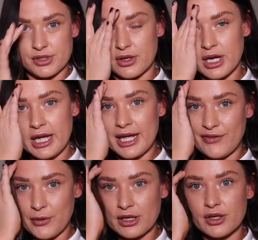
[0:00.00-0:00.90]
So
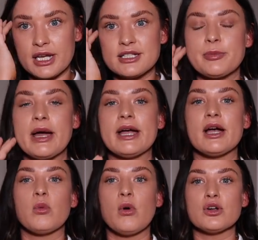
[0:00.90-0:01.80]
if you are looking to buy
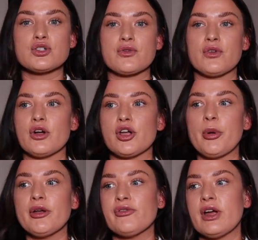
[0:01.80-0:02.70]
a watch for your
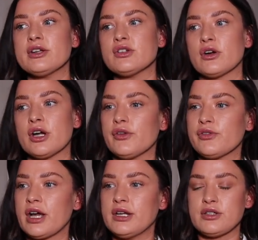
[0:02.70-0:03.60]
boyfriend or
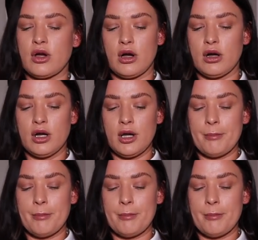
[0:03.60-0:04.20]
girlfriend or